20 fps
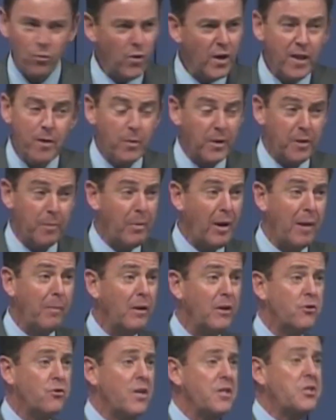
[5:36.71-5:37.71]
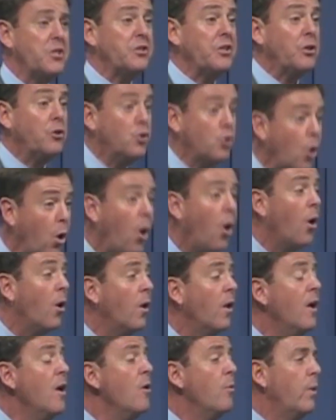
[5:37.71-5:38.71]
really what the Bible addresses at
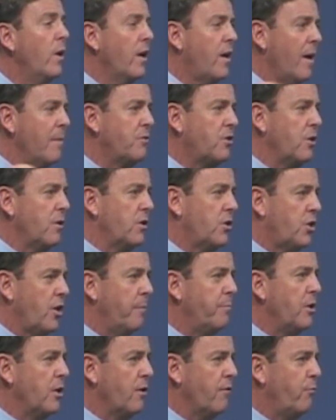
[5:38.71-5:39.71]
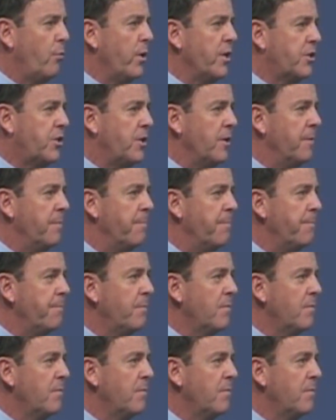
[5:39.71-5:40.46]
all when it comes to the subject of wisdom.